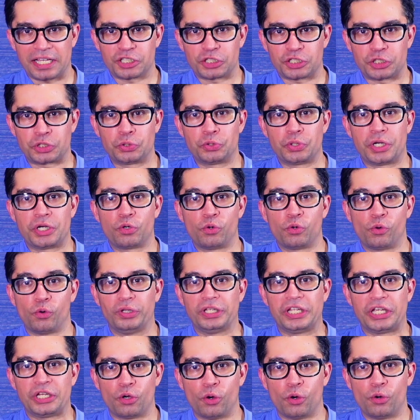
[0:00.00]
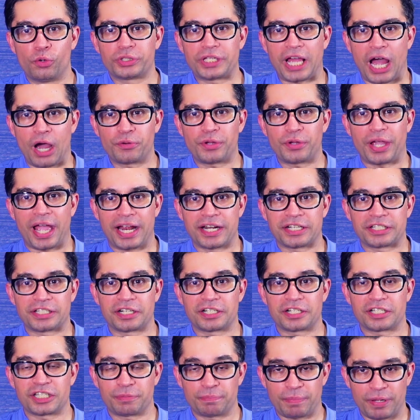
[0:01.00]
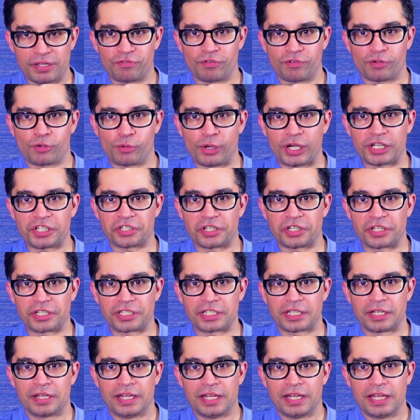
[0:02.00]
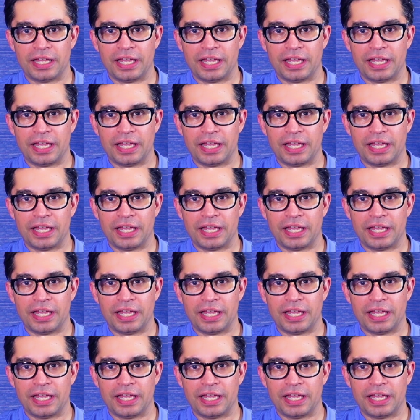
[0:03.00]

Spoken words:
a student who only knows how to answer specific questions